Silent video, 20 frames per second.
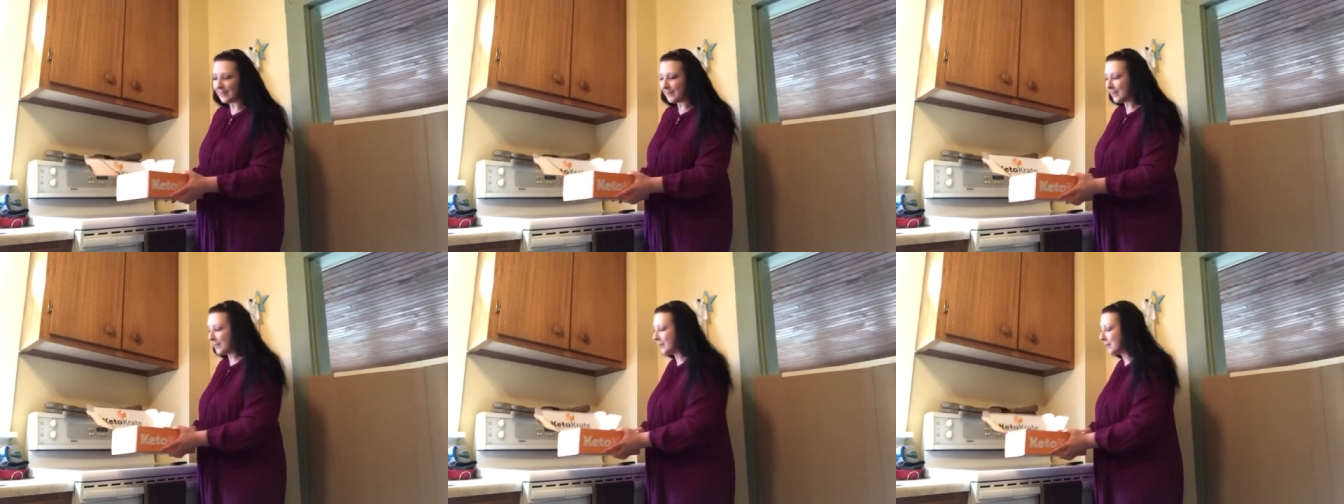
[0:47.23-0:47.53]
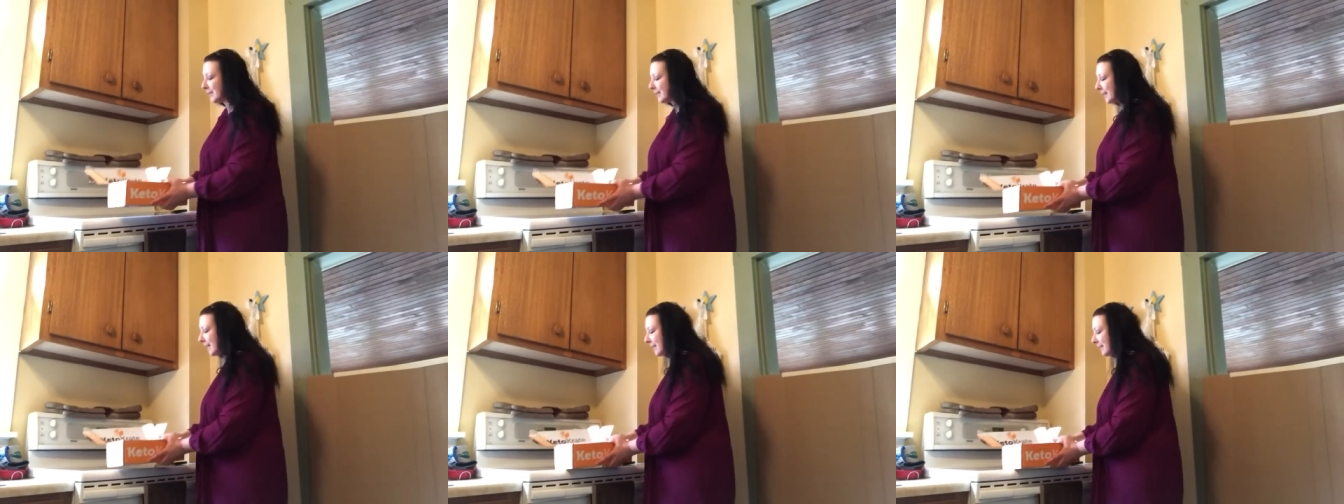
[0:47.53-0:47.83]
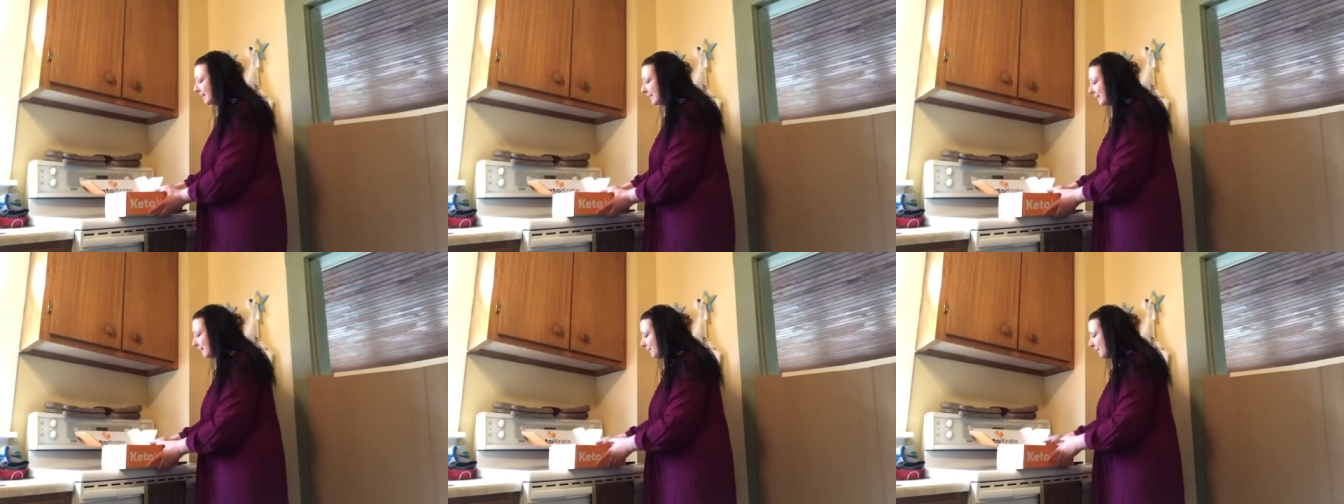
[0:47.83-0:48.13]
There's always
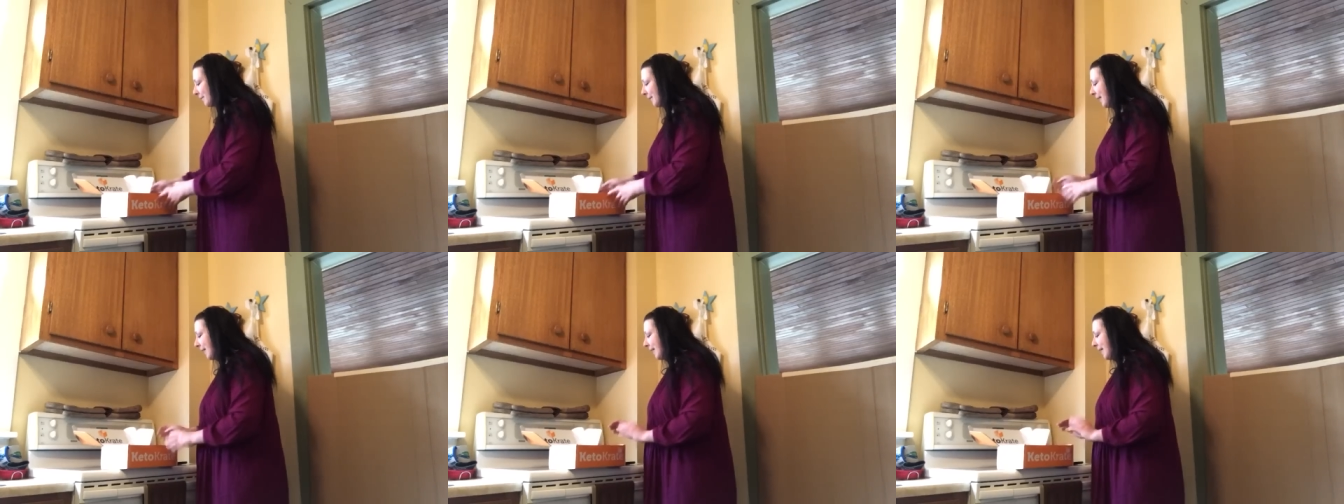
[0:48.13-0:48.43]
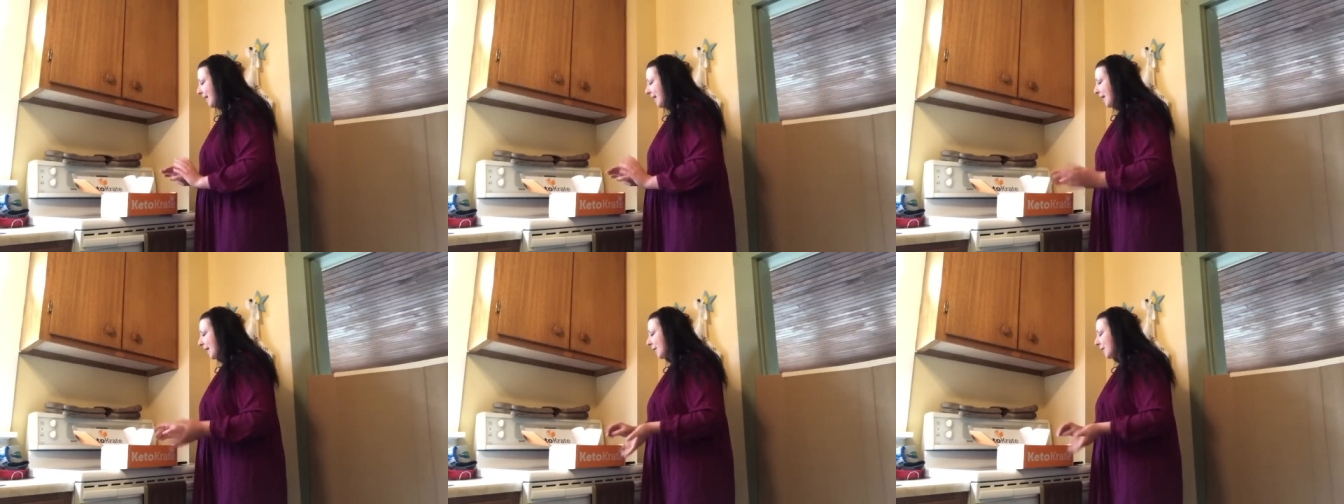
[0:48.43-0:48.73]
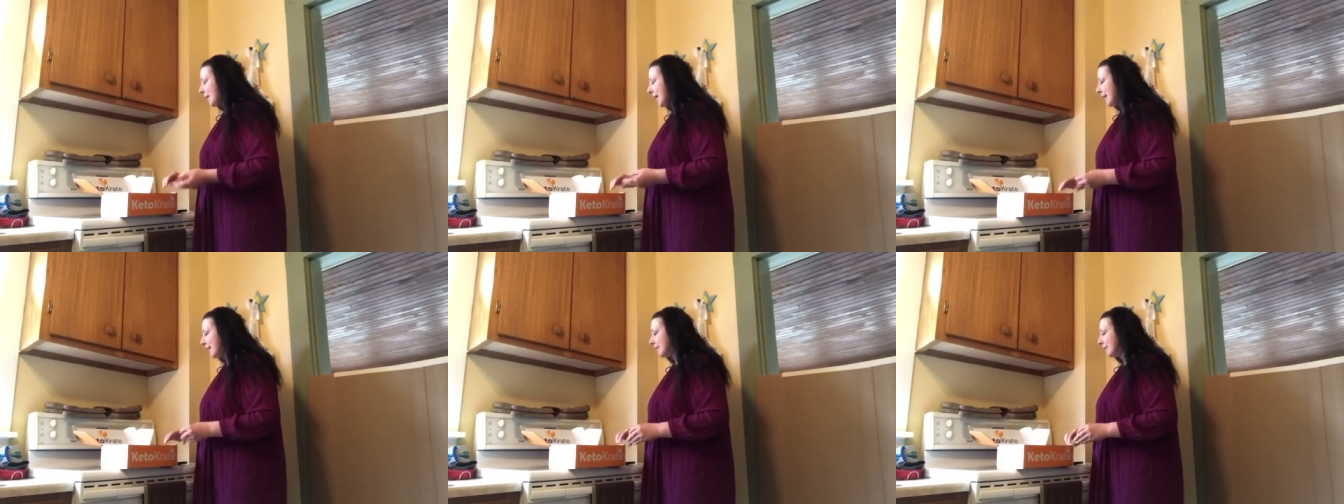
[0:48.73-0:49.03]
kind of
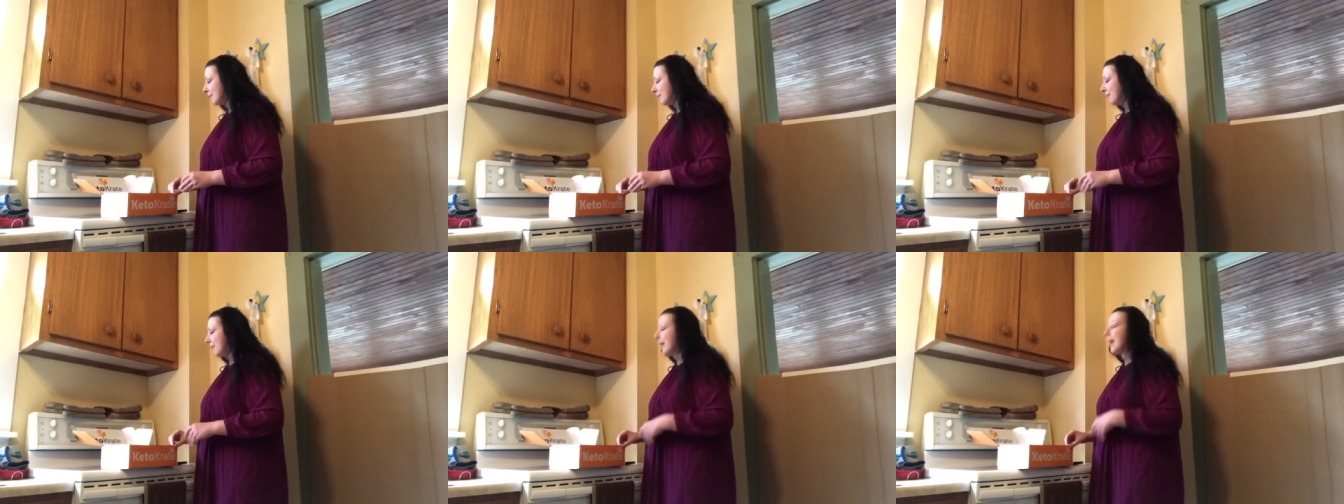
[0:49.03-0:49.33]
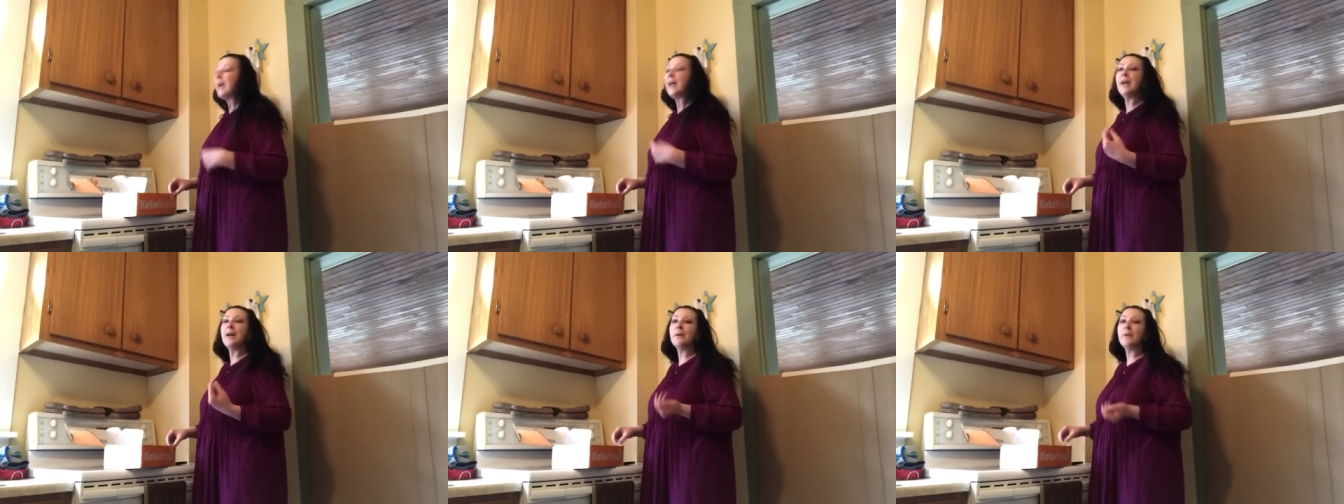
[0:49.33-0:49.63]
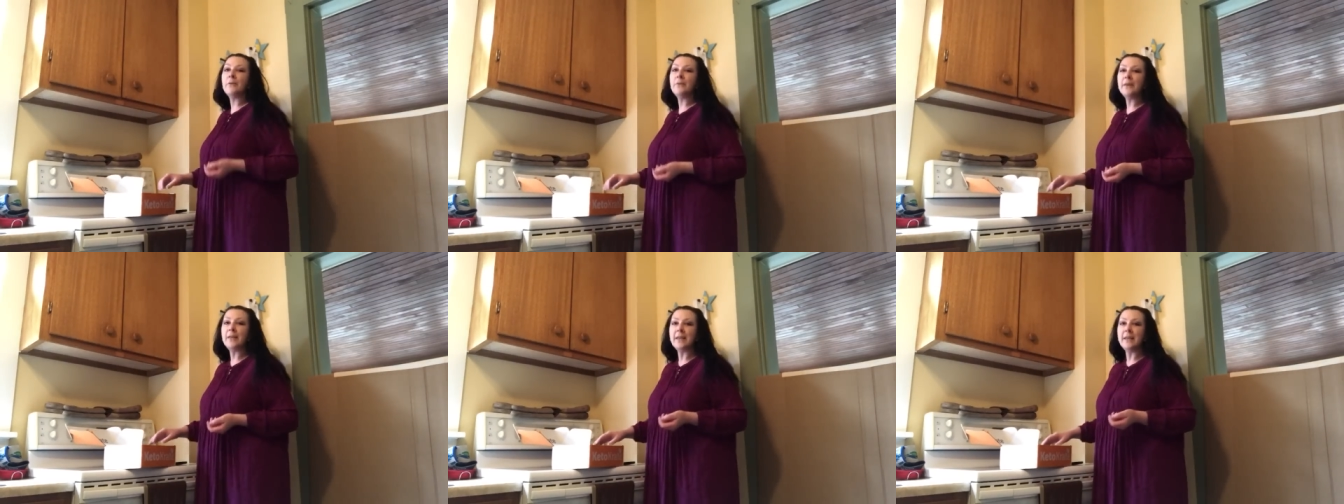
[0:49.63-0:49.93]
all kinds of
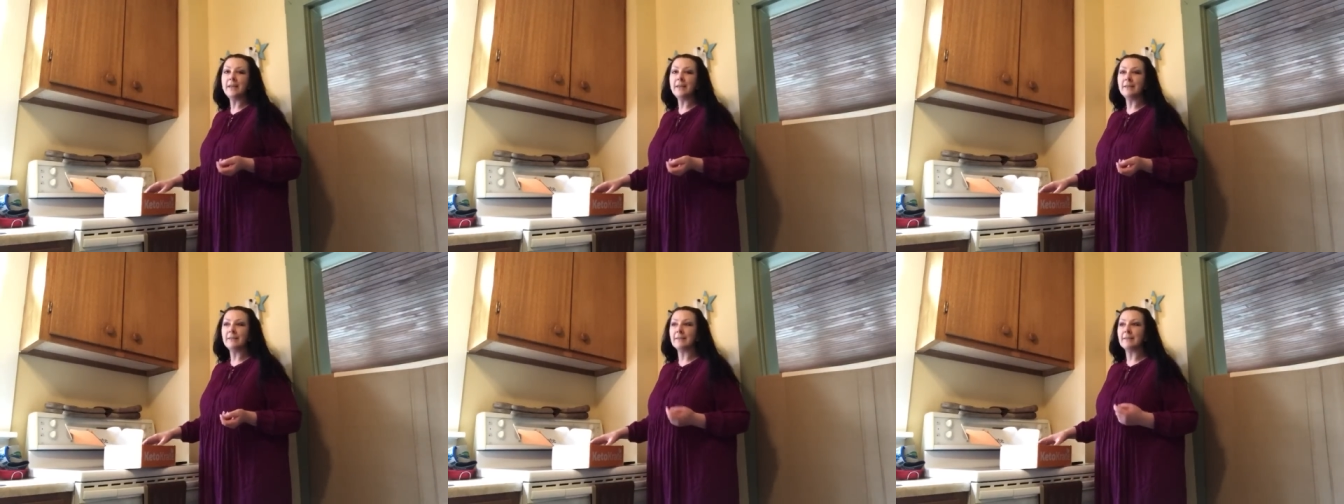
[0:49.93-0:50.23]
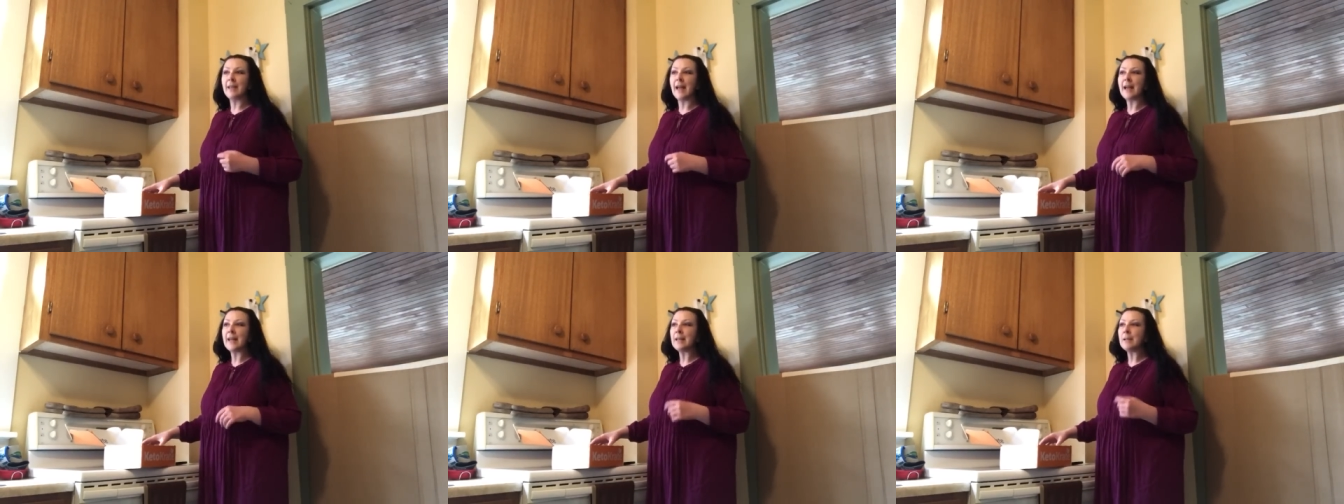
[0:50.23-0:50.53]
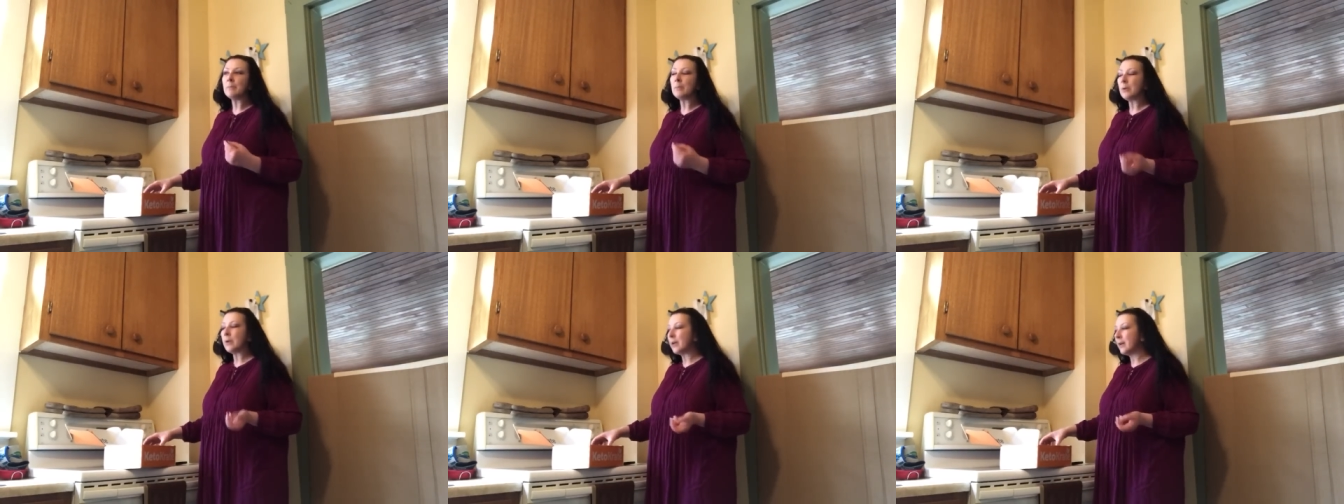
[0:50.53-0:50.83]
healthy
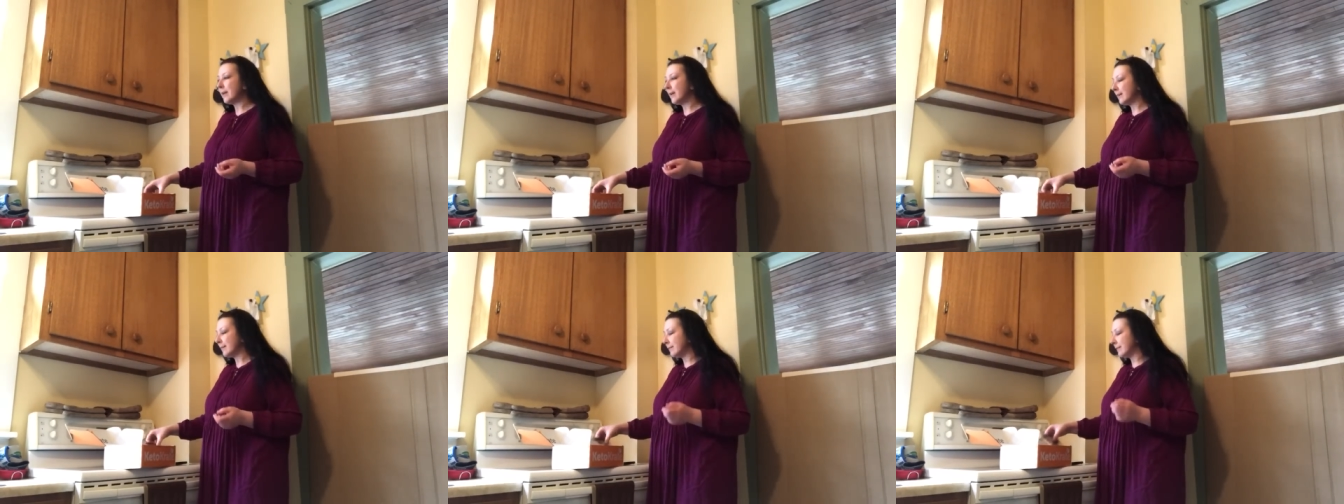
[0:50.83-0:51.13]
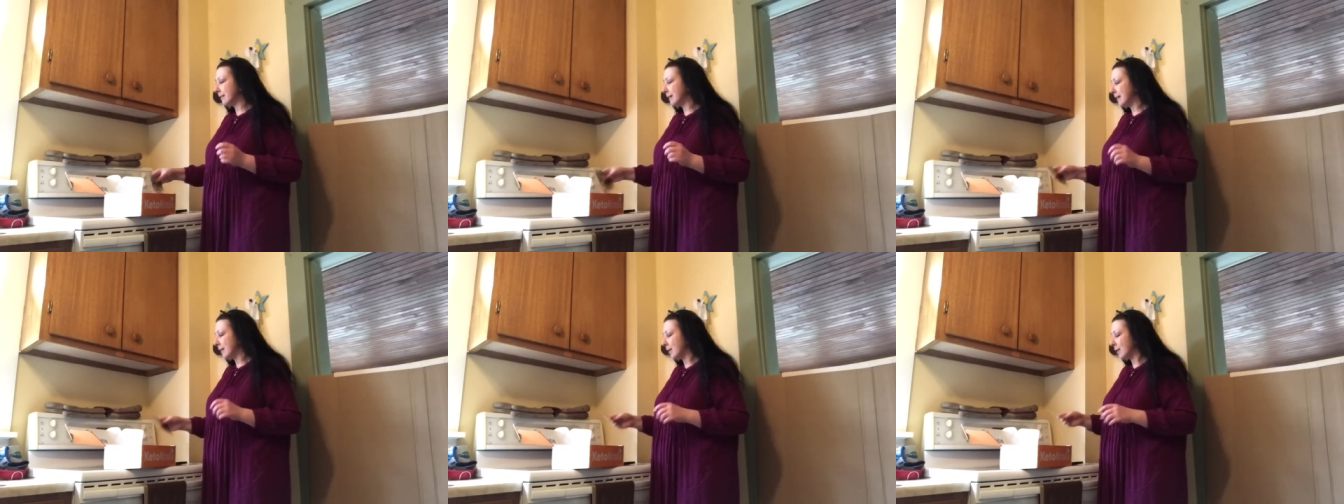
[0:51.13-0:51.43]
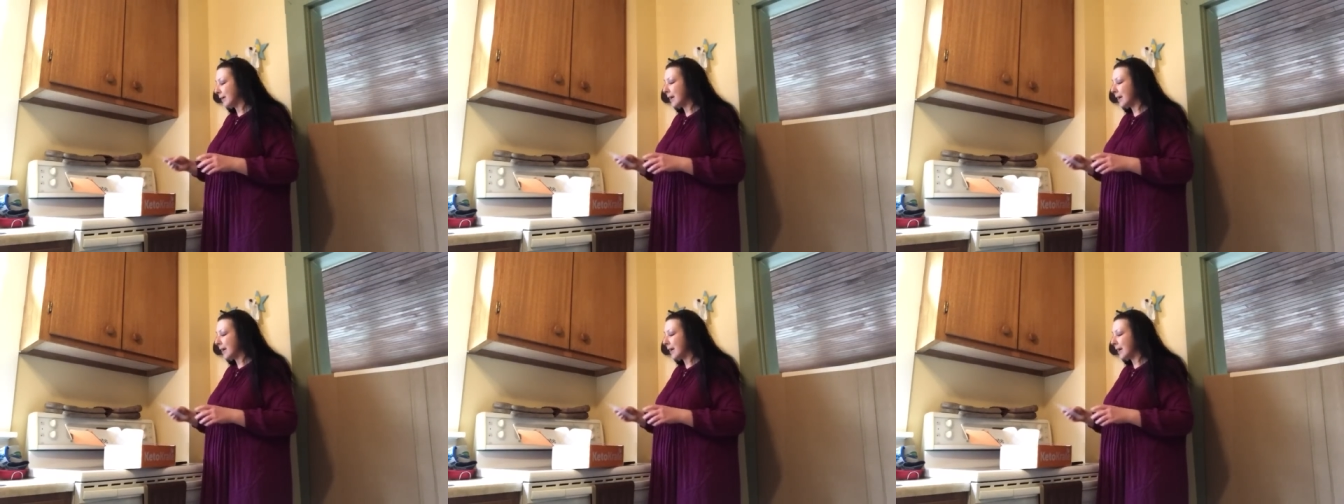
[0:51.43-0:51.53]
snacking products in here.